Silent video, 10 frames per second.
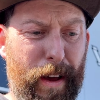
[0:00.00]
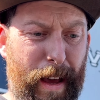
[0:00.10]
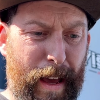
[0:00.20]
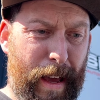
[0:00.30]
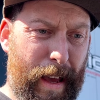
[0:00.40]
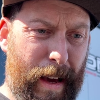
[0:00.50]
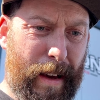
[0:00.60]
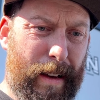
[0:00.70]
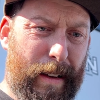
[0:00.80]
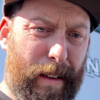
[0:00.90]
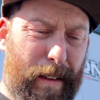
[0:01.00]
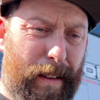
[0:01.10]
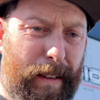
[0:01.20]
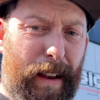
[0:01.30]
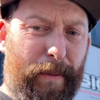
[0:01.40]
a
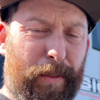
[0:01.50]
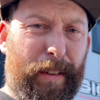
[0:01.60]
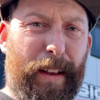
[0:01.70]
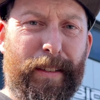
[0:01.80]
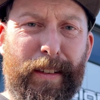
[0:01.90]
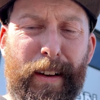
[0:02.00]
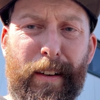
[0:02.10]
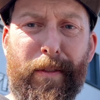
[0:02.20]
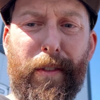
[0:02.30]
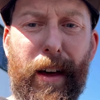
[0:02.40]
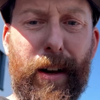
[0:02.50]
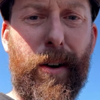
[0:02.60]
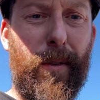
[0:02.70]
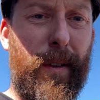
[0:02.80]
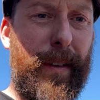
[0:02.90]
level sensor for that
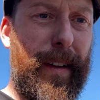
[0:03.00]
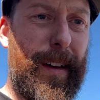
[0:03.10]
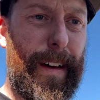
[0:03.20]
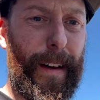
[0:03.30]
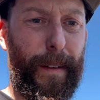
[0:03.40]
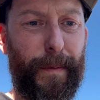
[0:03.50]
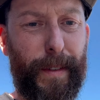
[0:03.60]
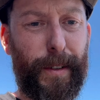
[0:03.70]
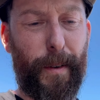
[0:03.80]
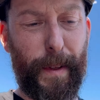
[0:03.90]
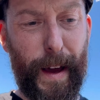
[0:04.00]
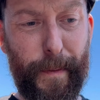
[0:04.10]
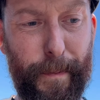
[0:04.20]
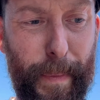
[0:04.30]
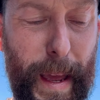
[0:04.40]
coolant to stop that
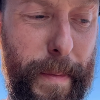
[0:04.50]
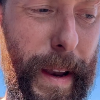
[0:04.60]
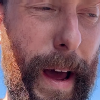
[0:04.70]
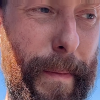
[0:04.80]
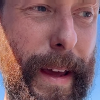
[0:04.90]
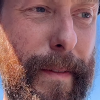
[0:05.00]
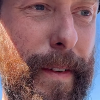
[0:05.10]
beeping at me every